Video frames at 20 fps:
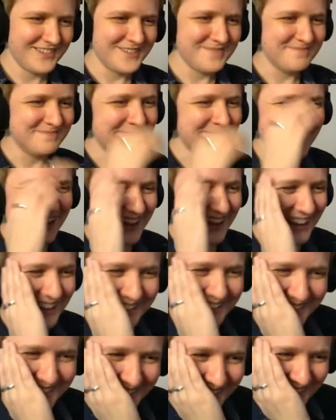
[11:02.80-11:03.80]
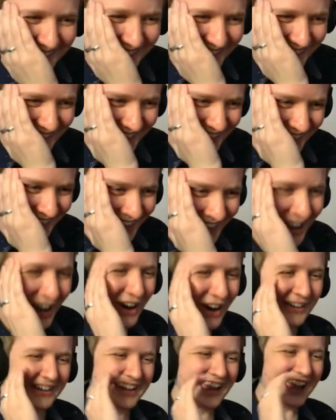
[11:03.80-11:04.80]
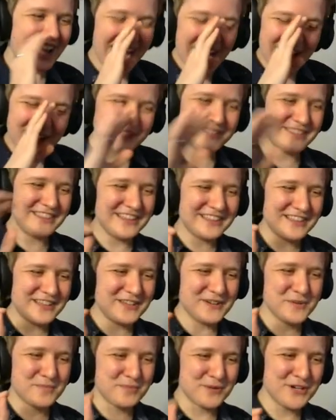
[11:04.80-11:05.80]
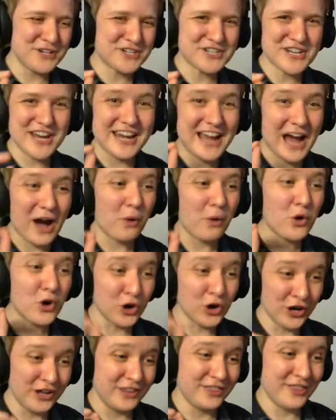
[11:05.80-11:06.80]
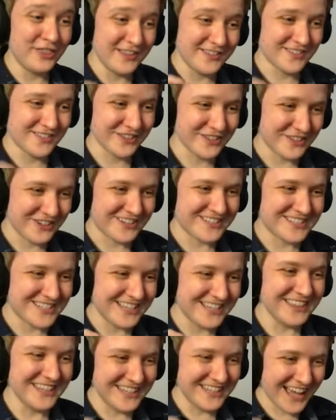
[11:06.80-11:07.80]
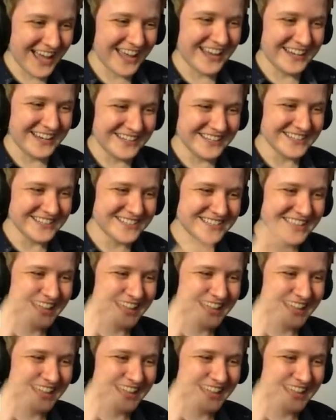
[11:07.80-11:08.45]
Man. Okay, I don't think that you appreciate how good this looked in the 90s.